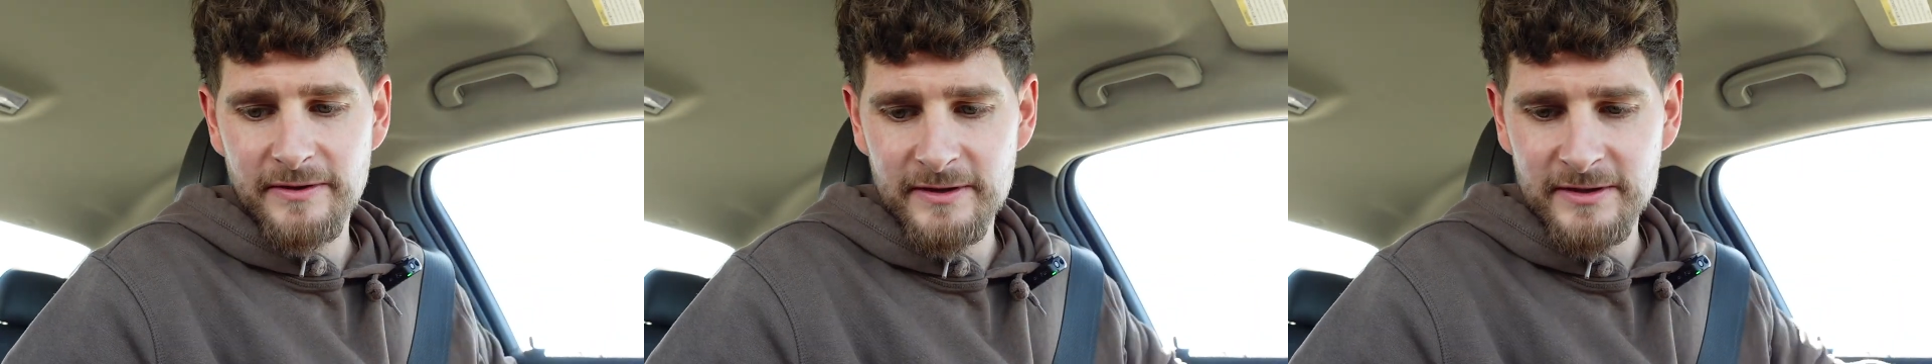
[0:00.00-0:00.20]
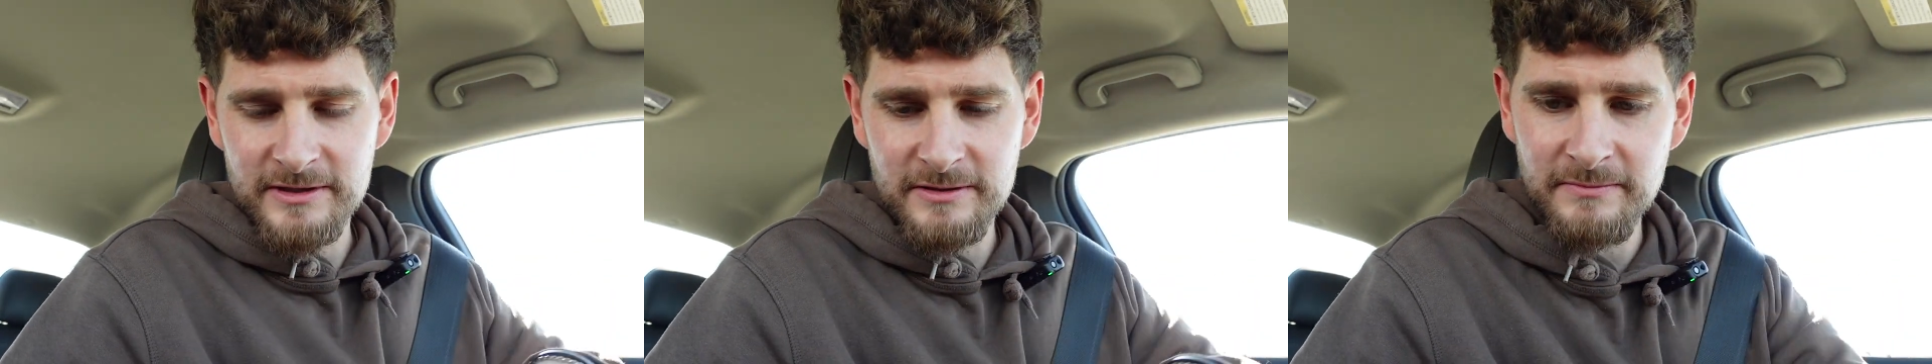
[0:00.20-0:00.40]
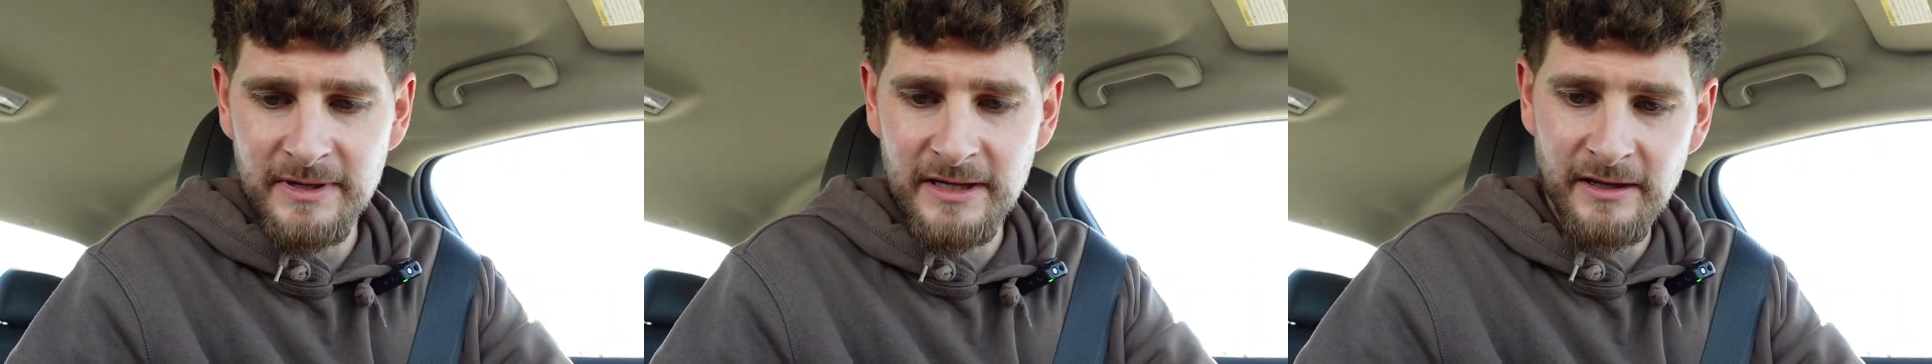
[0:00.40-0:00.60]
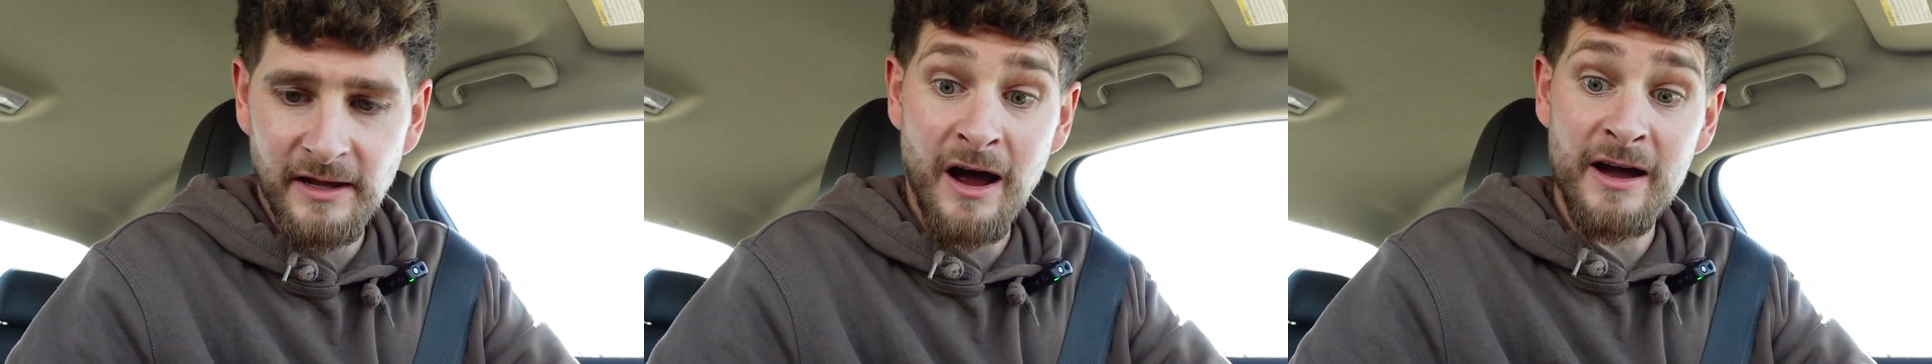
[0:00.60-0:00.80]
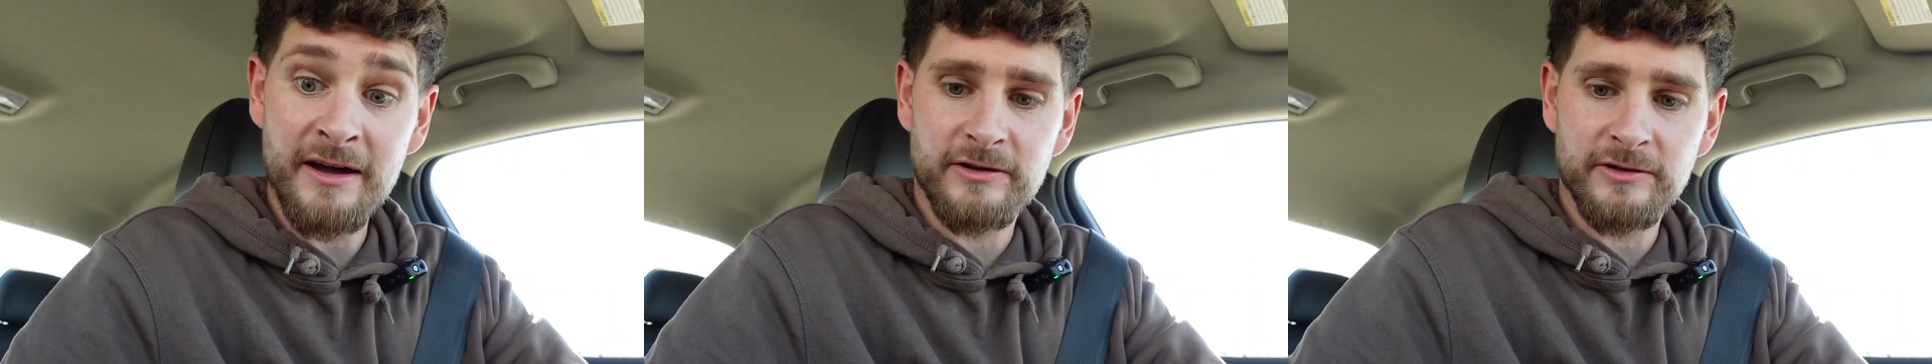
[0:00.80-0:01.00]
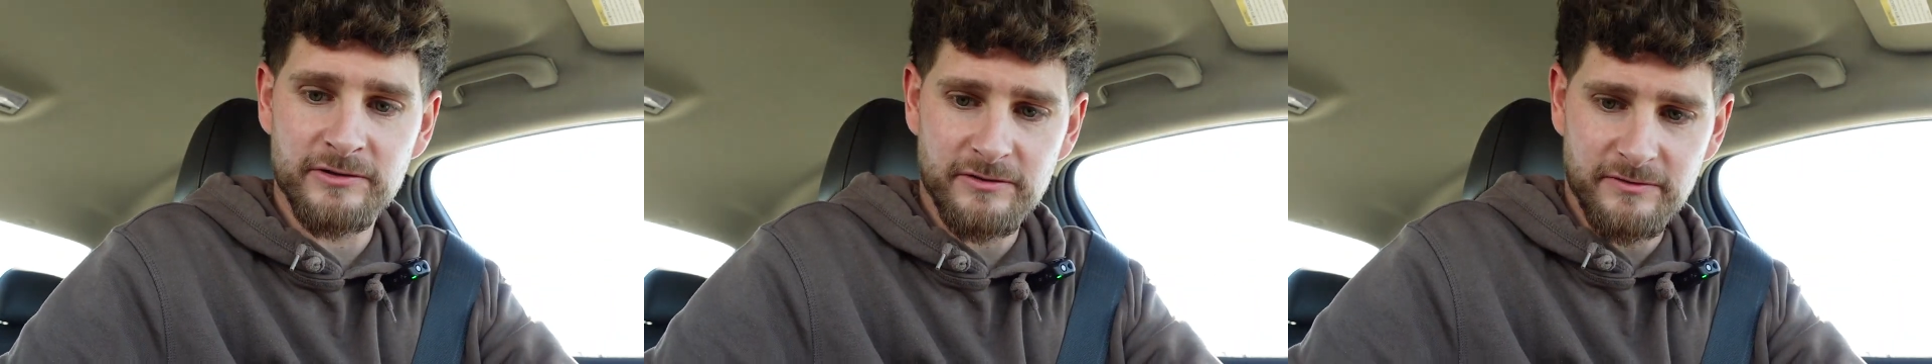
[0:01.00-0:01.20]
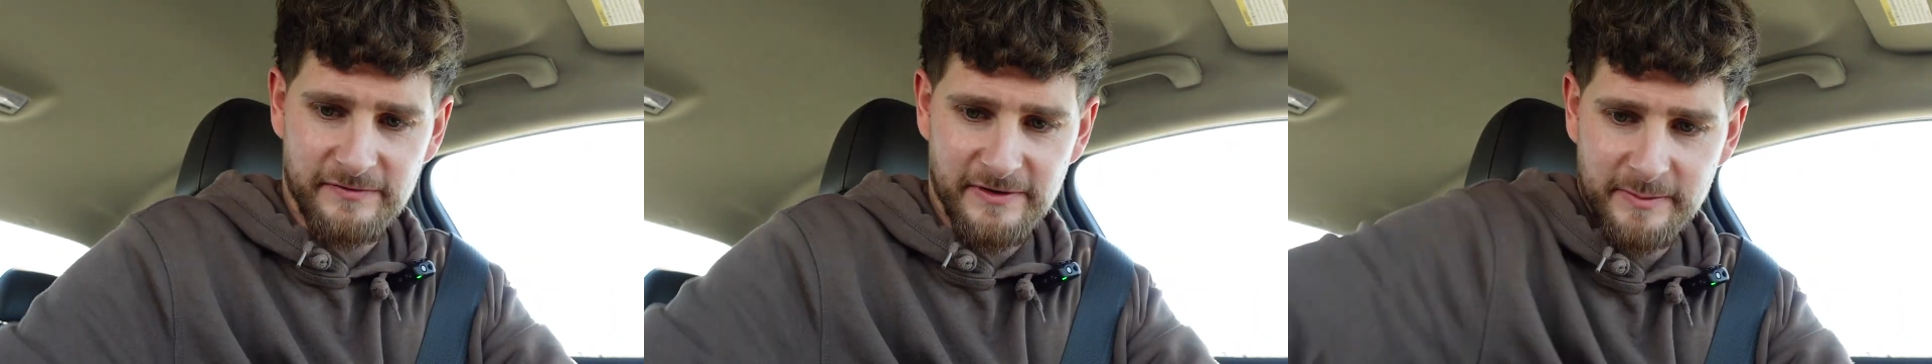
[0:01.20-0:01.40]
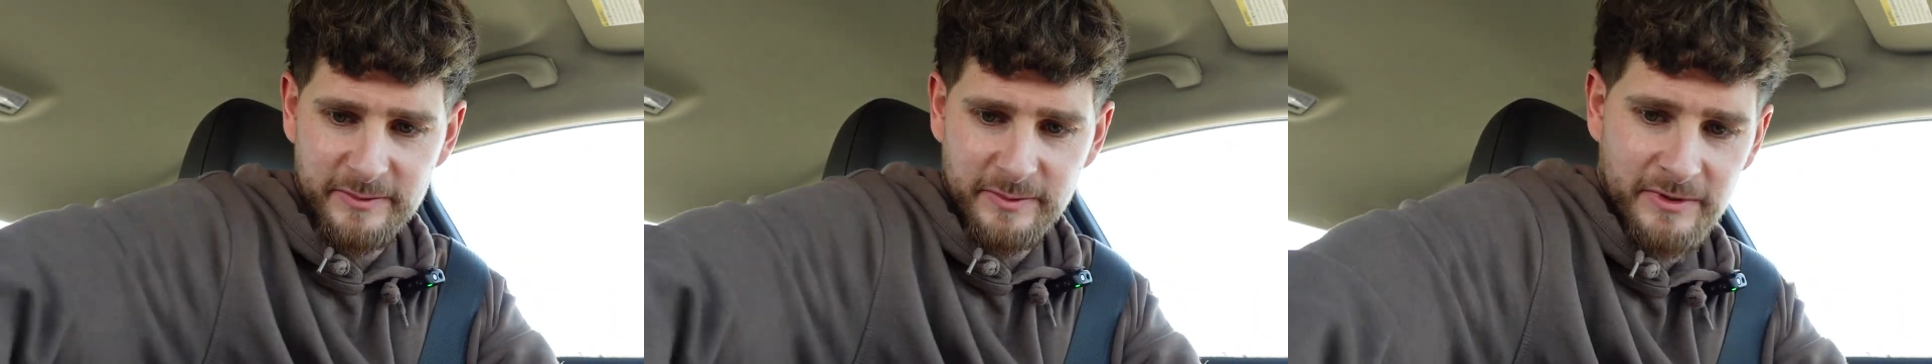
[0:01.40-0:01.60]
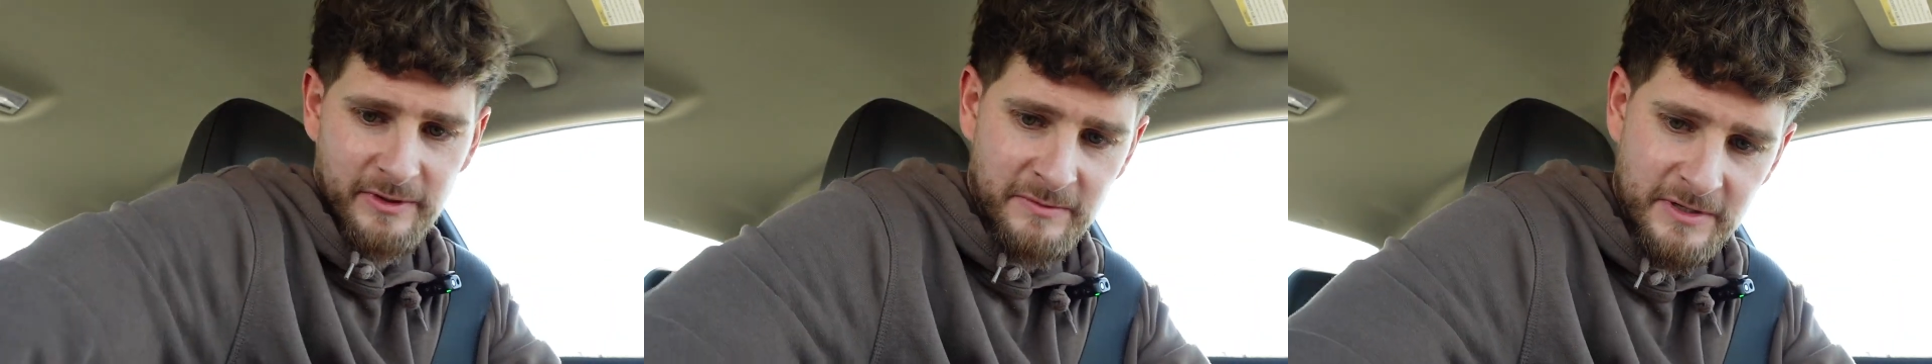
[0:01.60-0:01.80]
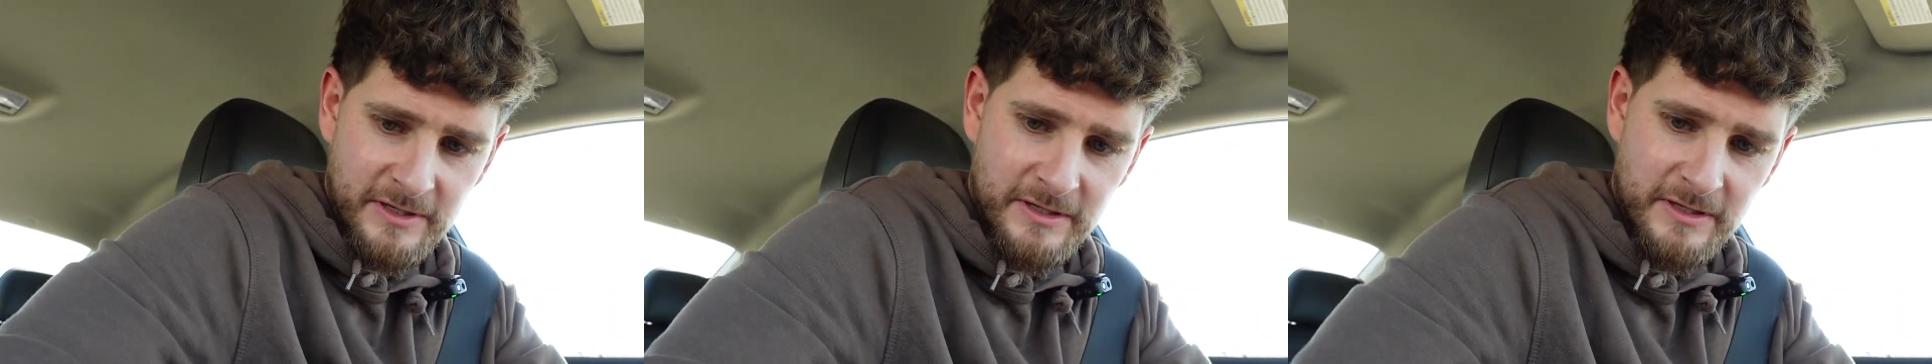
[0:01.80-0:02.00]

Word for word: That doesn't mean that I can do flips with them,